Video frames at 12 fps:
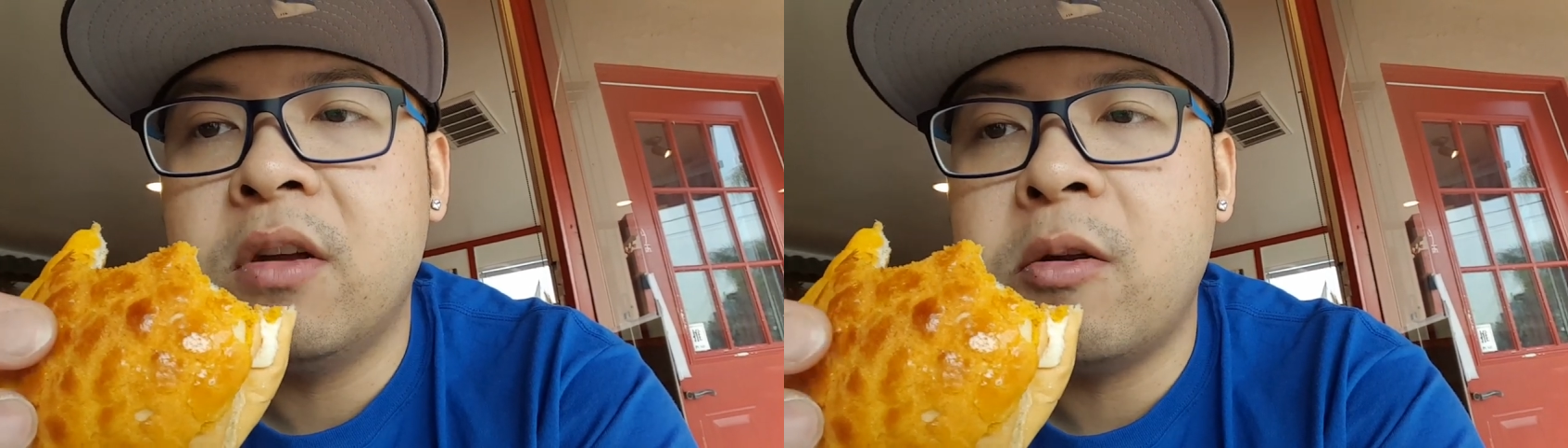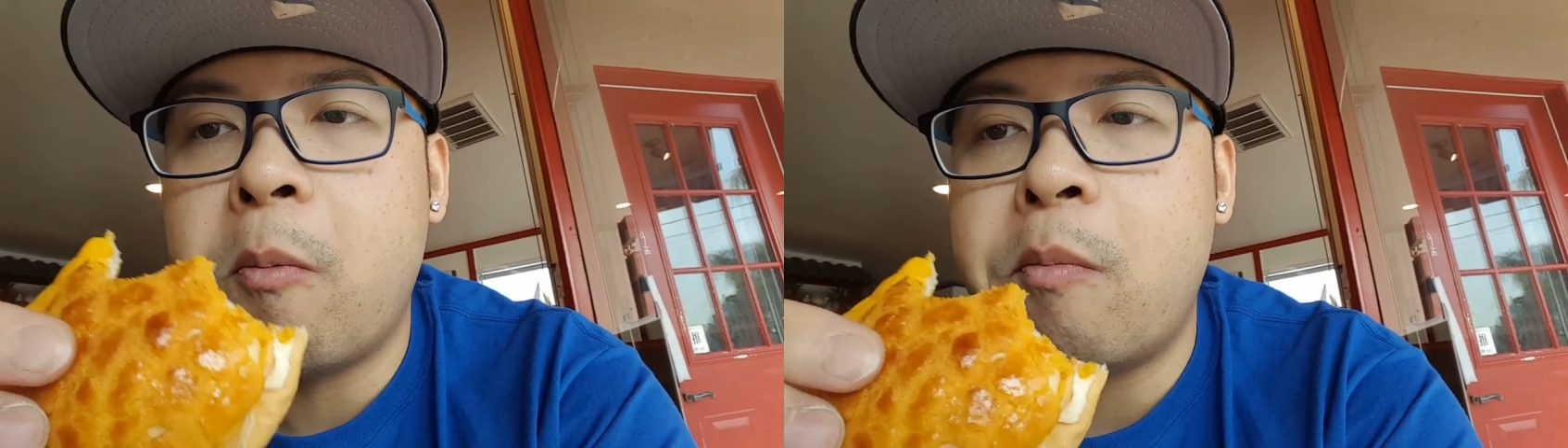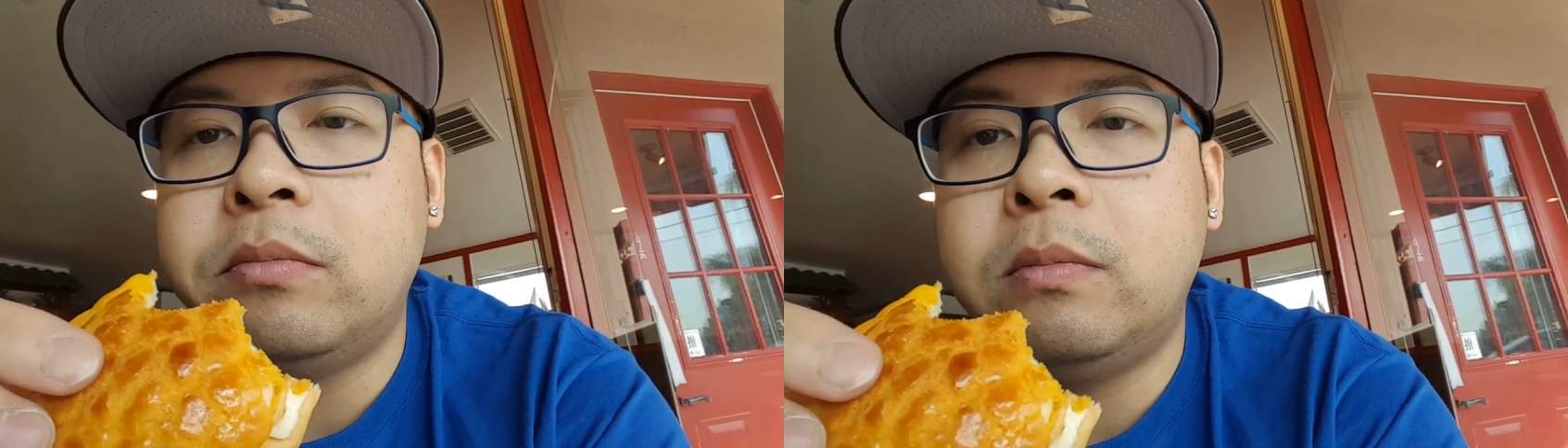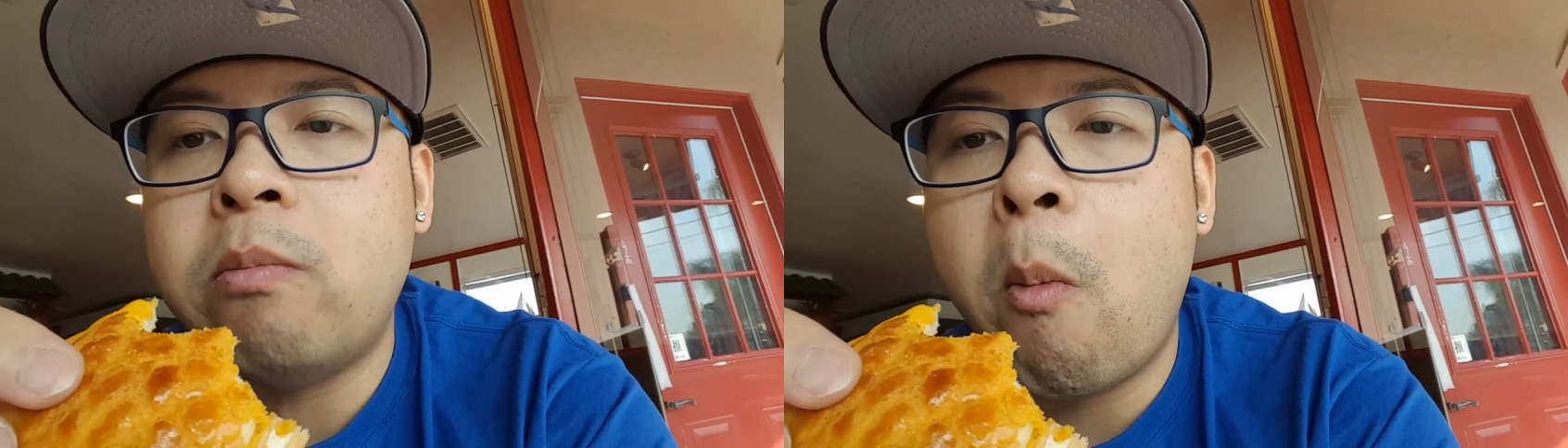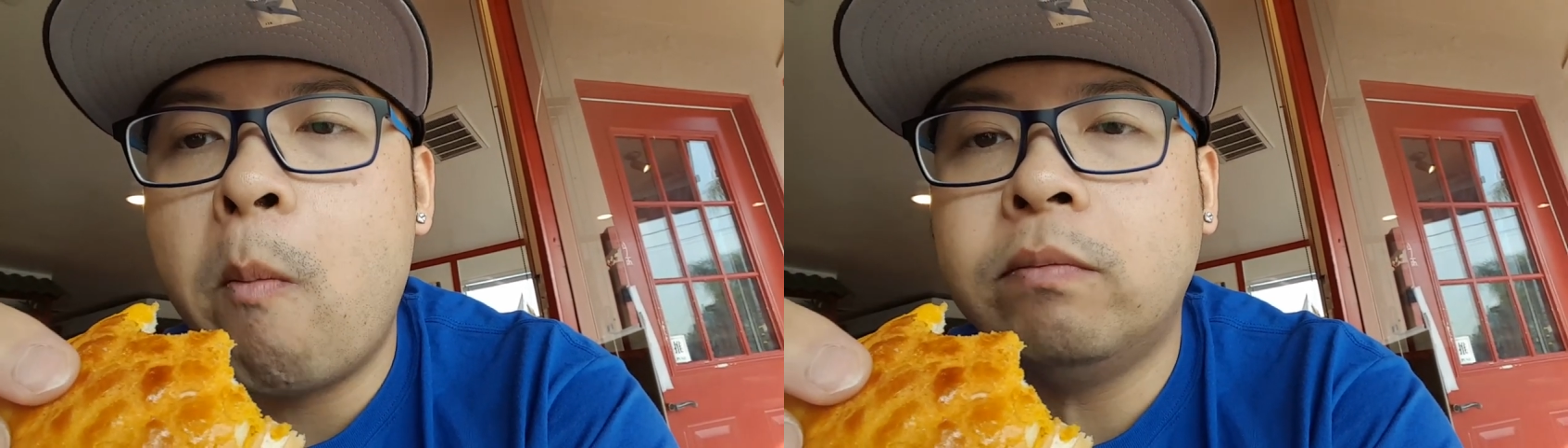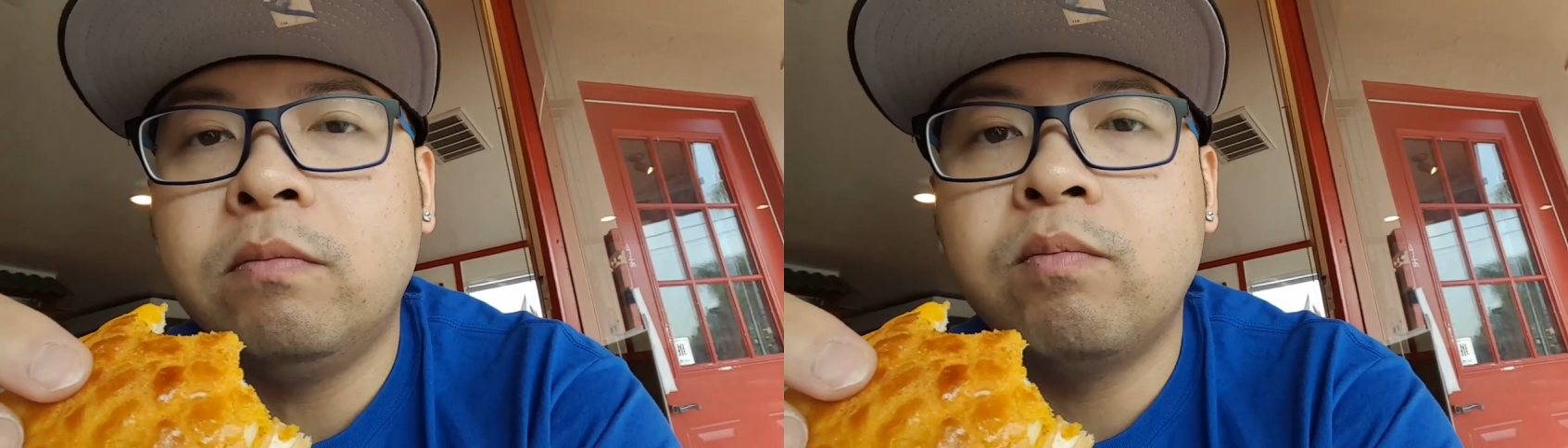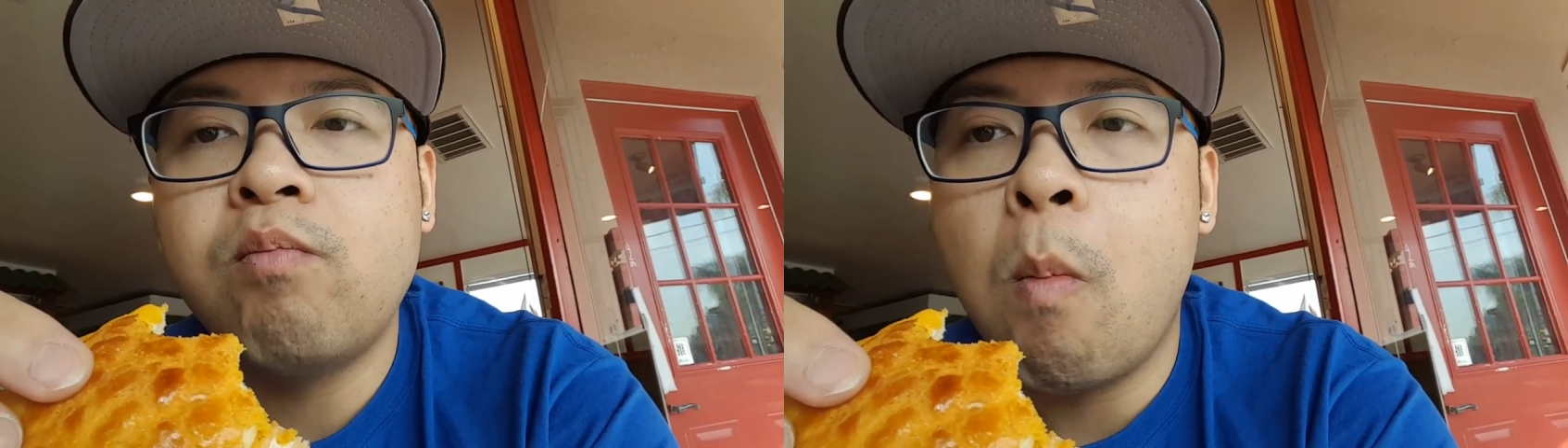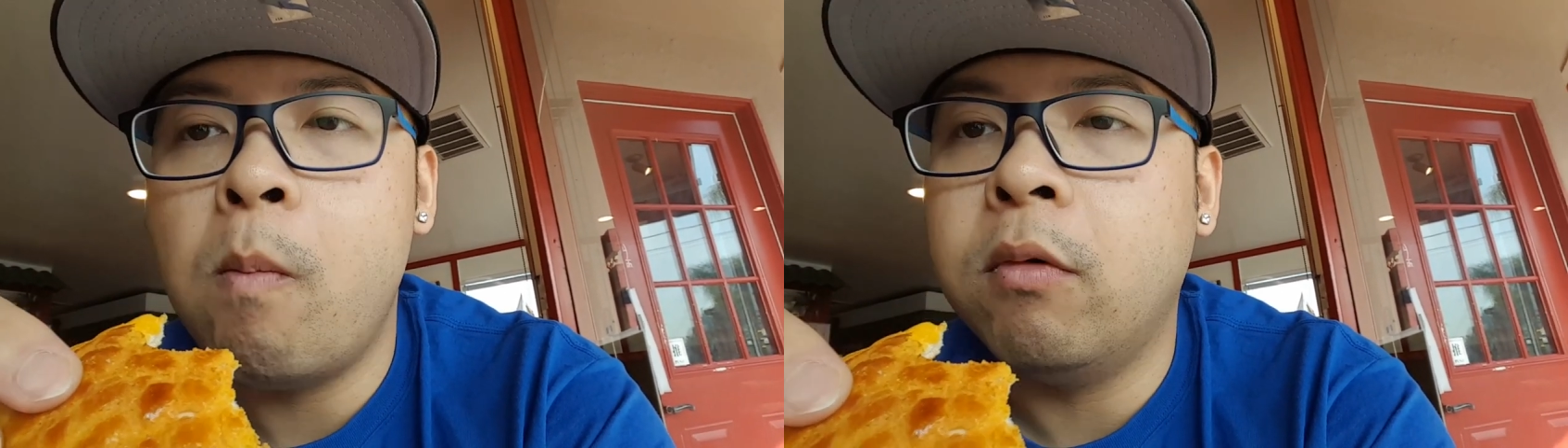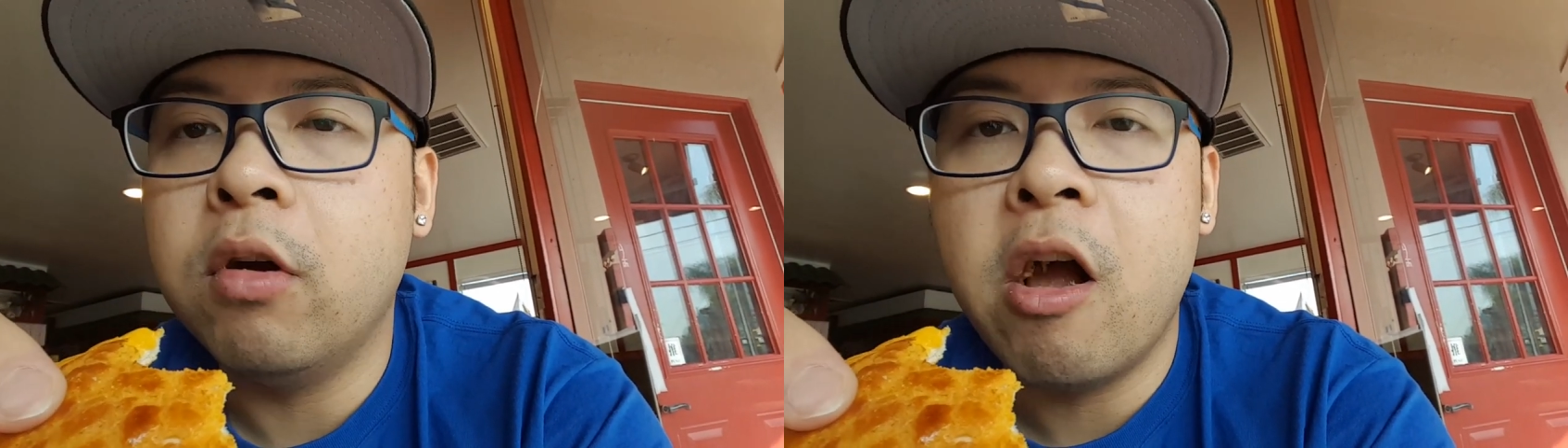it.
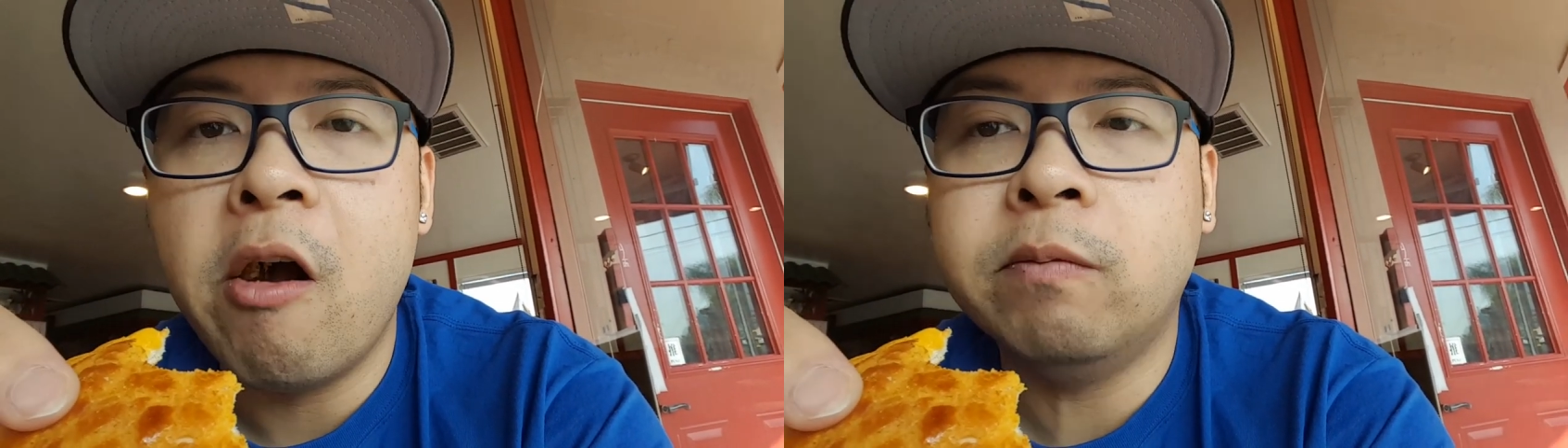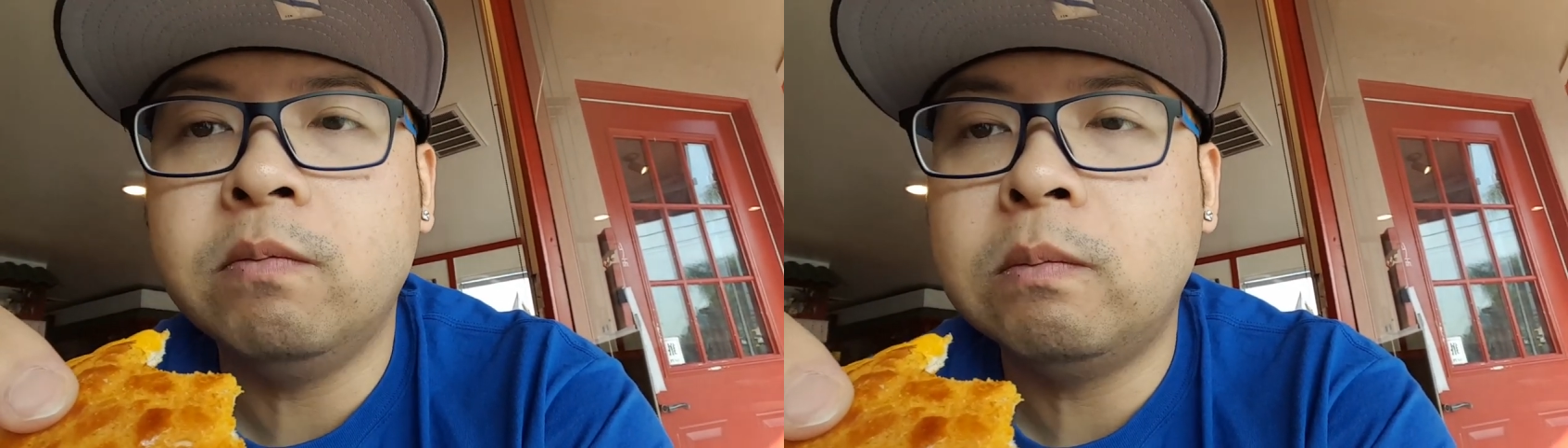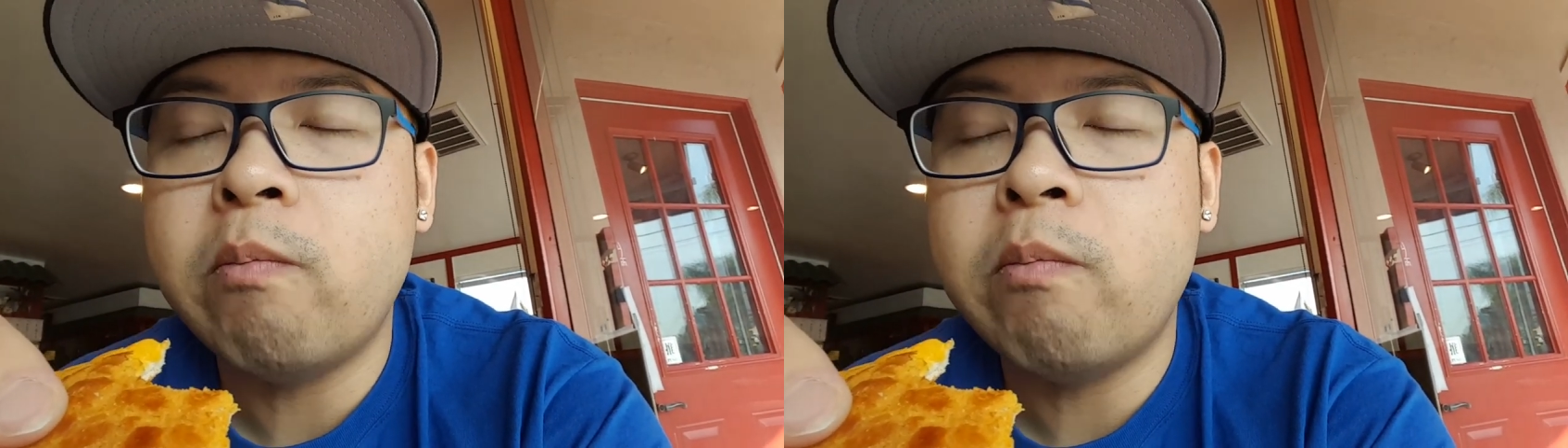Oh yeah.